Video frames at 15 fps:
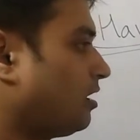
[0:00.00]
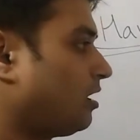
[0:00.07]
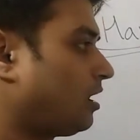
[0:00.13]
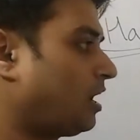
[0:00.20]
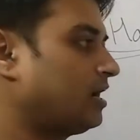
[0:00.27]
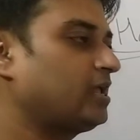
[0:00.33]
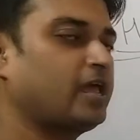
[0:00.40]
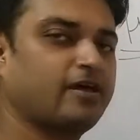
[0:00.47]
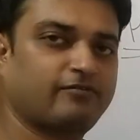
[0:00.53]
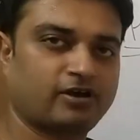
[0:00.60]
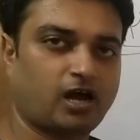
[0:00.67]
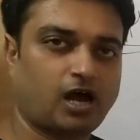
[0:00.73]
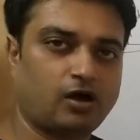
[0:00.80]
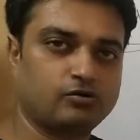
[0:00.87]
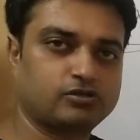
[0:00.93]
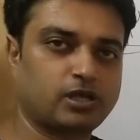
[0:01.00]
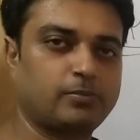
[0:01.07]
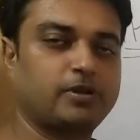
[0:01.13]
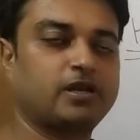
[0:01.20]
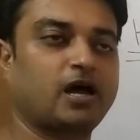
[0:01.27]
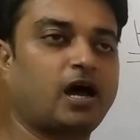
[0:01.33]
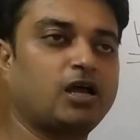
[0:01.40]
I have a house,
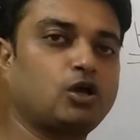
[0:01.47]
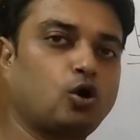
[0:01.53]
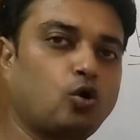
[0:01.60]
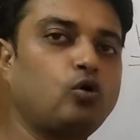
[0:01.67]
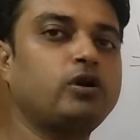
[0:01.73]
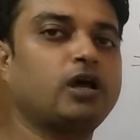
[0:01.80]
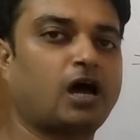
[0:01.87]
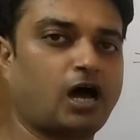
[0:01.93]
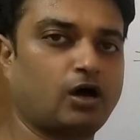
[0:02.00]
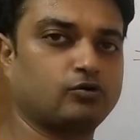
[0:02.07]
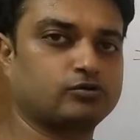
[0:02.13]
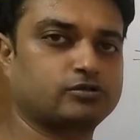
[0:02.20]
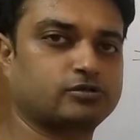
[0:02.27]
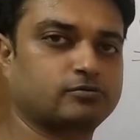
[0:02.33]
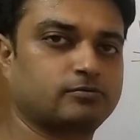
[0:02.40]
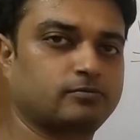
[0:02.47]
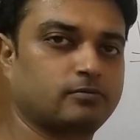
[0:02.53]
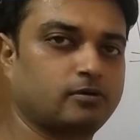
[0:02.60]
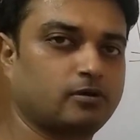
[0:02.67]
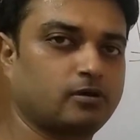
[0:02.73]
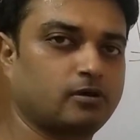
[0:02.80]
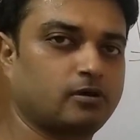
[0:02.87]
I own a house.
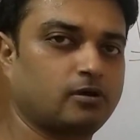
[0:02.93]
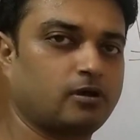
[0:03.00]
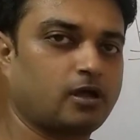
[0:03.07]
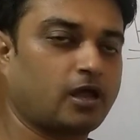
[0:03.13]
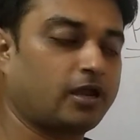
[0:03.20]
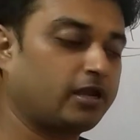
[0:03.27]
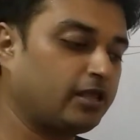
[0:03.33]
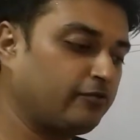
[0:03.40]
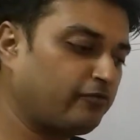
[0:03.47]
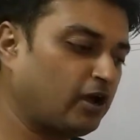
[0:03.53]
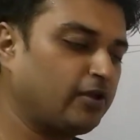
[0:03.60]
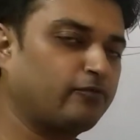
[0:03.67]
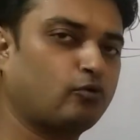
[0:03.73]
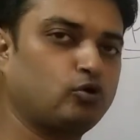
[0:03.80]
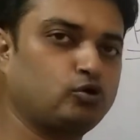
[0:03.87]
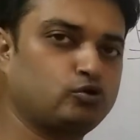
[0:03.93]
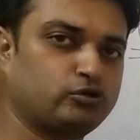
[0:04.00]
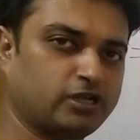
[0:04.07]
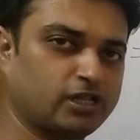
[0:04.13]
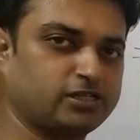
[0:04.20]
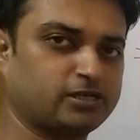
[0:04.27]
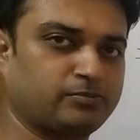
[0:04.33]
And if I want to
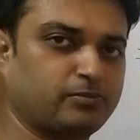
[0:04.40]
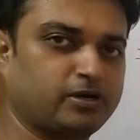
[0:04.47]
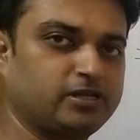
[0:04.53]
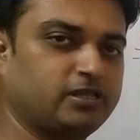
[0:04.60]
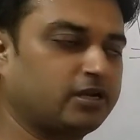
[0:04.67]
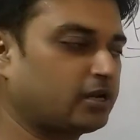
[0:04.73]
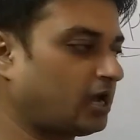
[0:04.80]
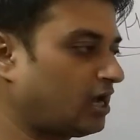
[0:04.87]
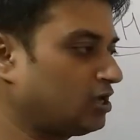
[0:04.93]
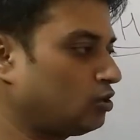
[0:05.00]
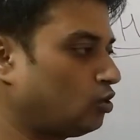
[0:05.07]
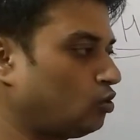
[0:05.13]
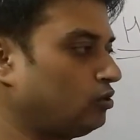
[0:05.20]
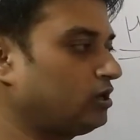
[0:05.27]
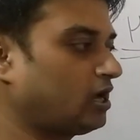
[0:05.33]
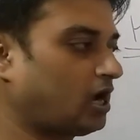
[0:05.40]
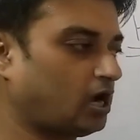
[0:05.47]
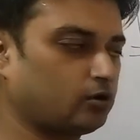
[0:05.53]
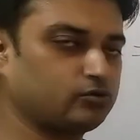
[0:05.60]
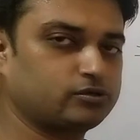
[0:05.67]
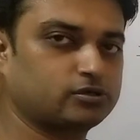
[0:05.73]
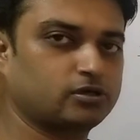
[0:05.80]
tell somebody that I own a
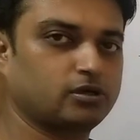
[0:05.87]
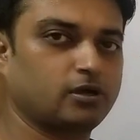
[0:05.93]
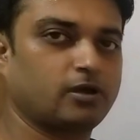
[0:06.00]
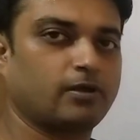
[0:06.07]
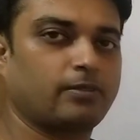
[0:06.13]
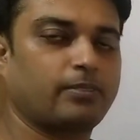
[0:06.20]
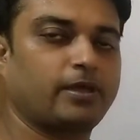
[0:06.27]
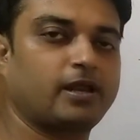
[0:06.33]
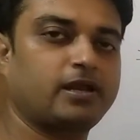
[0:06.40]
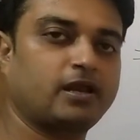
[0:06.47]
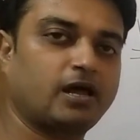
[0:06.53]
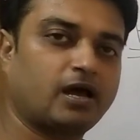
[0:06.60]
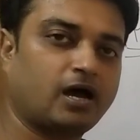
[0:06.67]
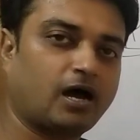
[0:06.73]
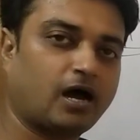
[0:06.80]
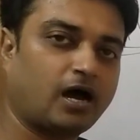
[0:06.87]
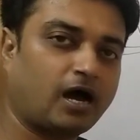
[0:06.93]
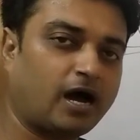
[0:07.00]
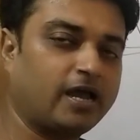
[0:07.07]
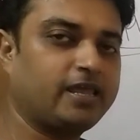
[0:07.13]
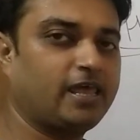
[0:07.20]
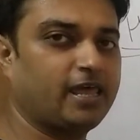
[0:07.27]
house, then
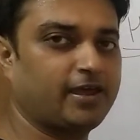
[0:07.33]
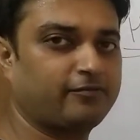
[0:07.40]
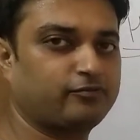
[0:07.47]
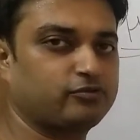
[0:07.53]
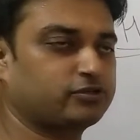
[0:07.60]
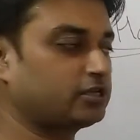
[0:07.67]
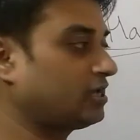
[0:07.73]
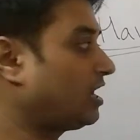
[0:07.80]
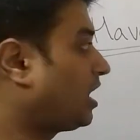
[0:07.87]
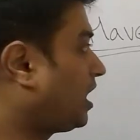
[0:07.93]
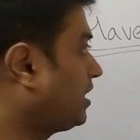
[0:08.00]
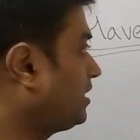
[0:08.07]
I have to say I